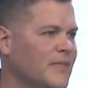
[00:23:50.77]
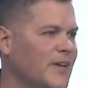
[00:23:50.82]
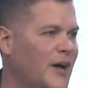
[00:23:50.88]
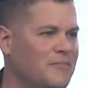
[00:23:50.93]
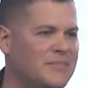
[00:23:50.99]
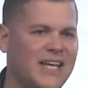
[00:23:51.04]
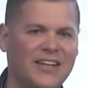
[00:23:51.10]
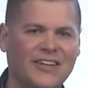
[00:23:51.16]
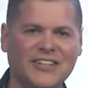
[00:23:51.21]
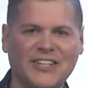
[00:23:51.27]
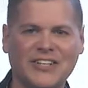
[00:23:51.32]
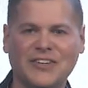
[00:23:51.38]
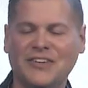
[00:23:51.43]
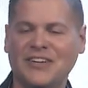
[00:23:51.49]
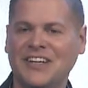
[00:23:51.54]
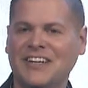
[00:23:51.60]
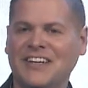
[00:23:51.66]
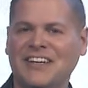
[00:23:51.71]
I'm telling
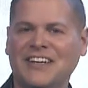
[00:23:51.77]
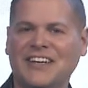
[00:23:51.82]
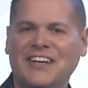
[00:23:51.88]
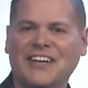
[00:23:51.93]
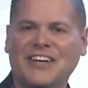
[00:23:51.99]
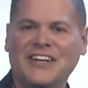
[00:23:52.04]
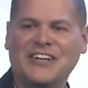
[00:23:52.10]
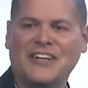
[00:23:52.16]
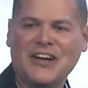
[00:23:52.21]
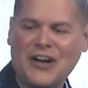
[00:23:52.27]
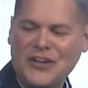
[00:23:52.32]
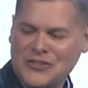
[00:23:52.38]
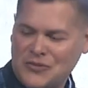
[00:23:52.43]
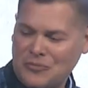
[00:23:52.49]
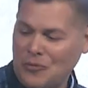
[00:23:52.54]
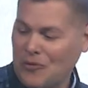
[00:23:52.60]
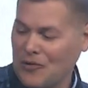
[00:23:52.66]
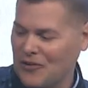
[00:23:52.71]
you,
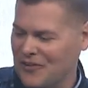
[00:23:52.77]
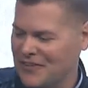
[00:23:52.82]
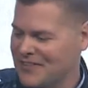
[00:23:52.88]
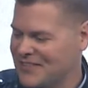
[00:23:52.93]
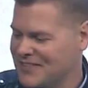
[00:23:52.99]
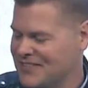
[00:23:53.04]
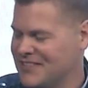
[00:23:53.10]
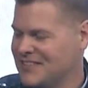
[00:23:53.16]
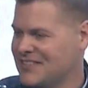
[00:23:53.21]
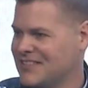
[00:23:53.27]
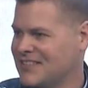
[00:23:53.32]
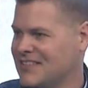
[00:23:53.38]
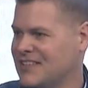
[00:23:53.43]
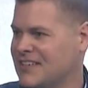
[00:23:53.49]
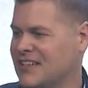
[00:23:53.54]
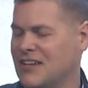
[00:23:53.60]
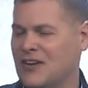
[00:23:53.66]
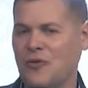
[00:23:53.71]
God's word
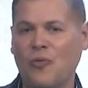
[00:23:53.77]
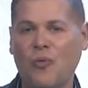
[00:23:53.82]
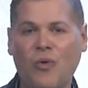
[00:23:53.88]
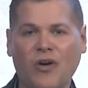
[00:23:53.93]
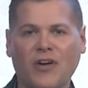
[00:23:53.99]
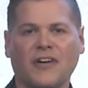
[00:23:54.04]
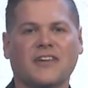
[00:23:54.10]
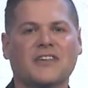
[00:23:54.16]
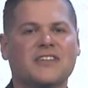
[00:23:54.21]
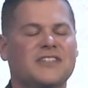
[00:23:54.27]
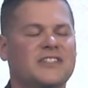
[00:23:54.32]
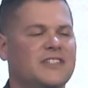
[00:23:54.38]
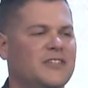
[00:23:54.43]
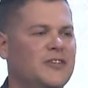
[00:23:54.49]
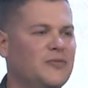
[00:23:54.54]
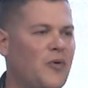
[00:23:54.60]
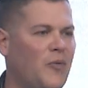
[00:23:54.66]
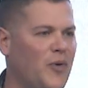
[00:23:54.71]

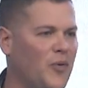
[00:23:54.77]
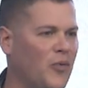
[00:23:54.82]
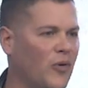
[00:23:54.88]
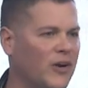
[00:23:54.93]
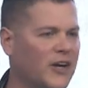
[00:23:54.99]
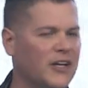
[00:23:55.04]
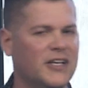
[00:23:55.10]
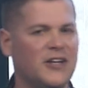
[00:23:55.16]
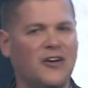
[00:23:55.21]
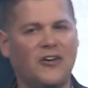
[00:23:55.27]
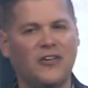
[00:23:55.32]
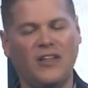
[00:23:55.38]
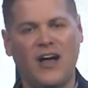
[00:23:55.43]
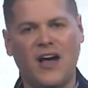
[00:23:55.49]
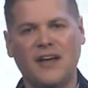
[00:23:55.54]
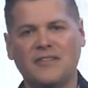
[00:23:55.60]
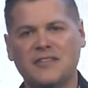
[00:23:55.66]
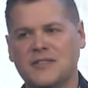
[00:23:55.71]
works when we work it in our
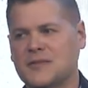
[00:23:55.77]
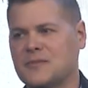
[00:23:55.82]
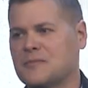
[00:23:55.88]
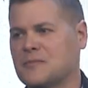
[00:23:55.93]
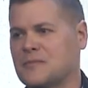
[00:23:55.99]
lives.